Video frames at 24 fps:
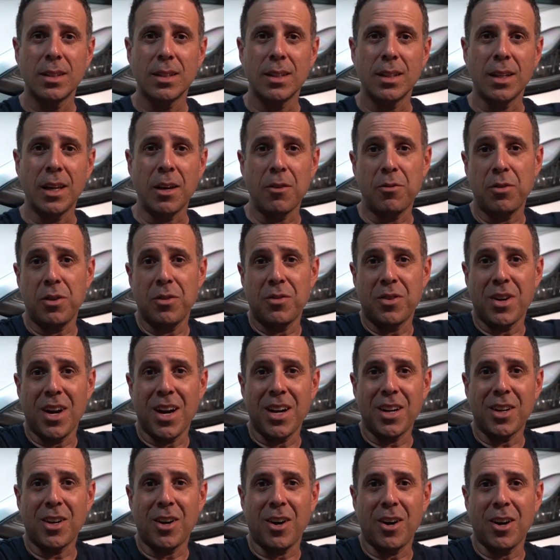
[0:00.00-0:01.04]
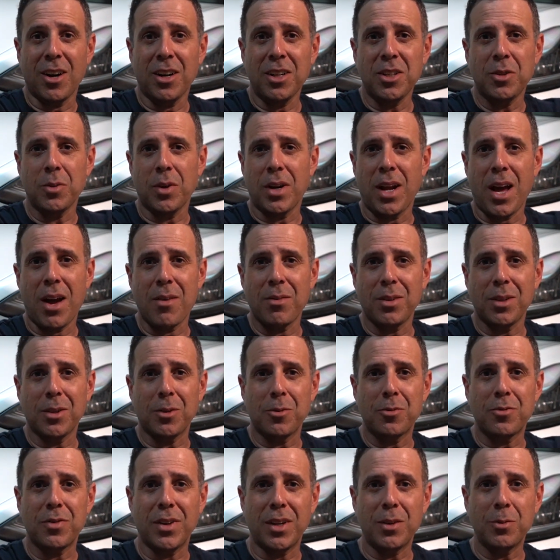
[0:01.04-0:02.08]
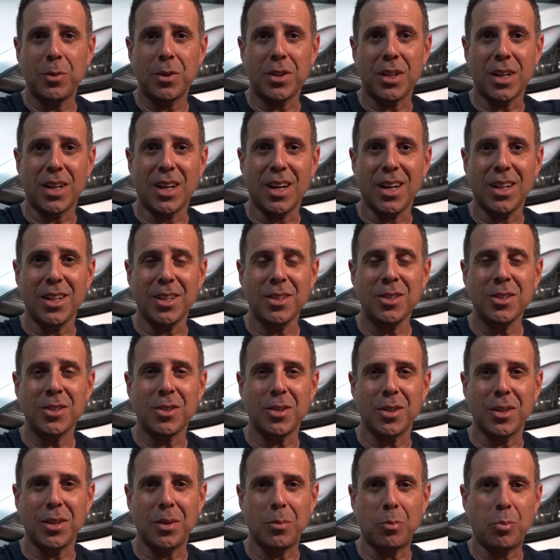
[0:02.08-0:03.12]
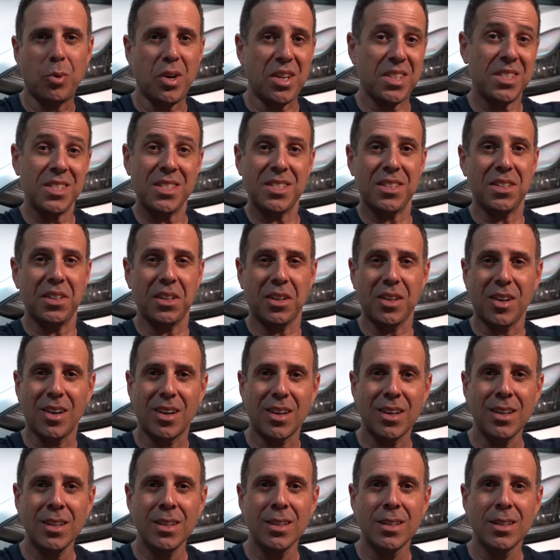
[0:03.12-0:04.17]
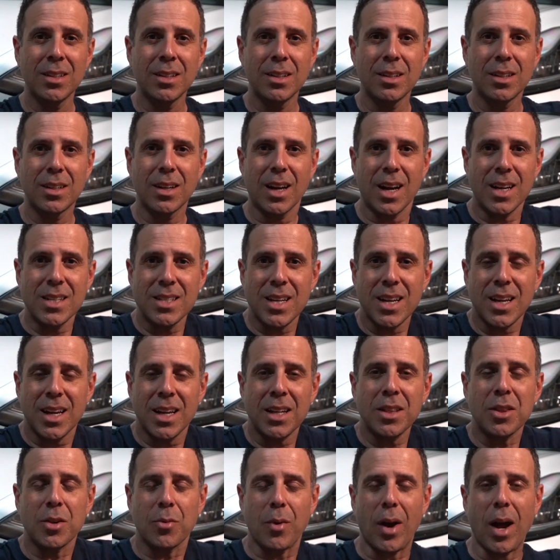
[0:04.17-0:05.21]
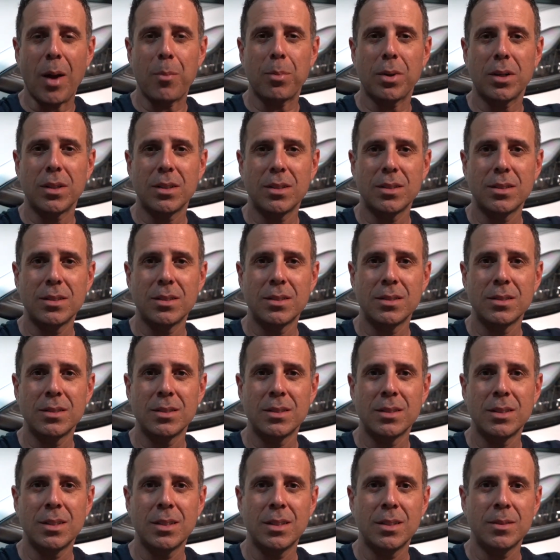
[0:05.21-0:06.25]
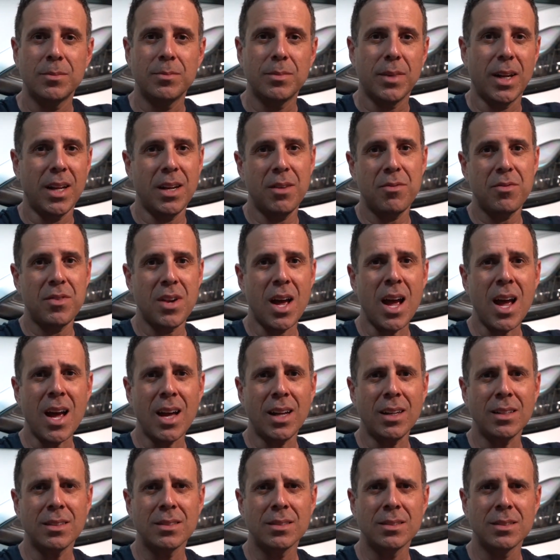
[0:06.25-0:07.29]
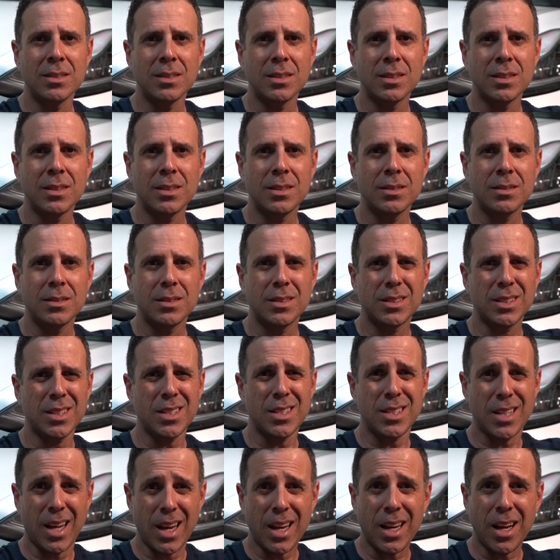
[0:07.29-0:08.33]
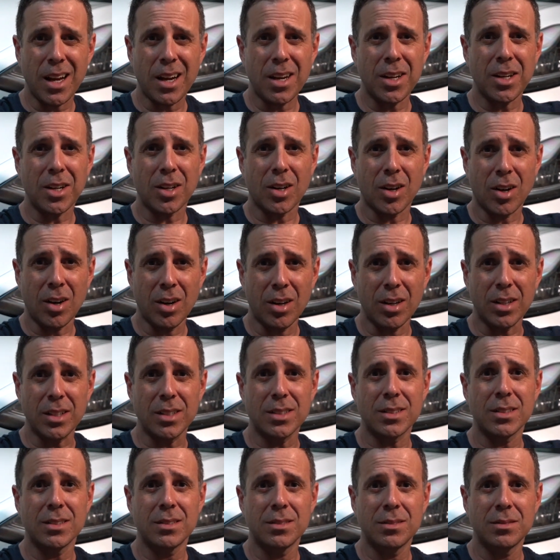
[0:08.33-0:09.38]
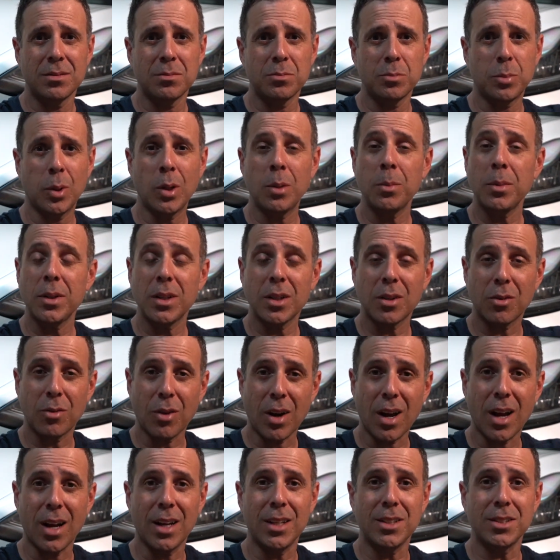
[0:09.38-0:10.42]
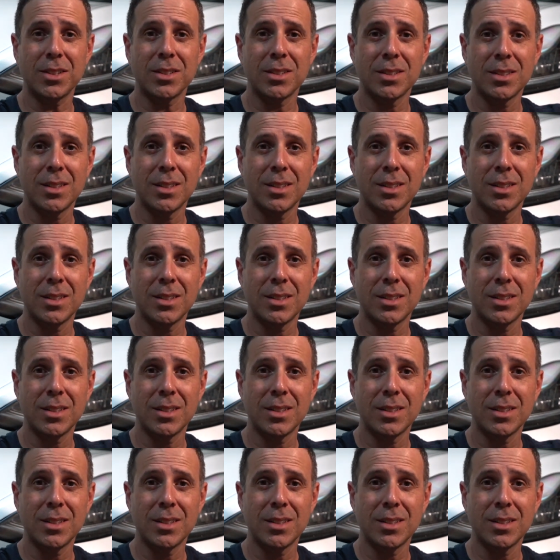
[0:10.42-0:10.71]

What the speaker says: If you've got a car and you want to have a little fun with the color or the presence of the car, I say get the wrap. And if not, just take care of your cars. Put them in the garage.